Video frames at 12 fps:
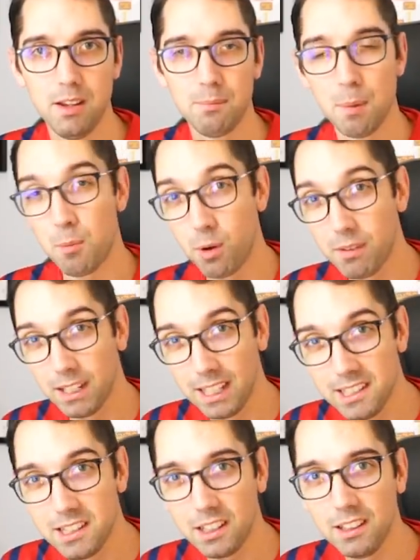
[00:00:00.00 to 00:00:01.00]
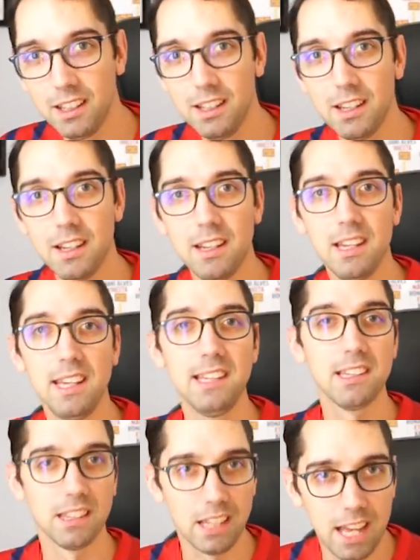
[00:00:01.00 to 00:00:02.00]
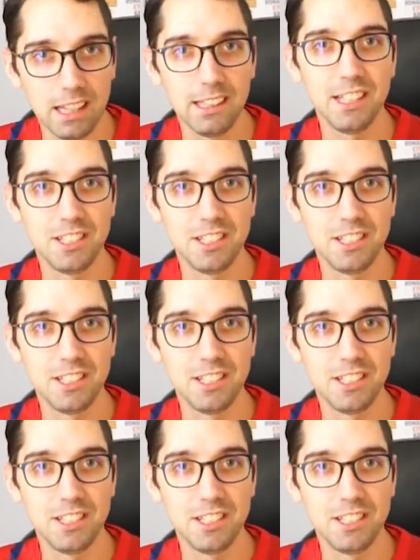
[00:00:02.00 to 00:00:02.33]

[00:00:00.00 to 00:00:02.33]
But more realistically, he's likely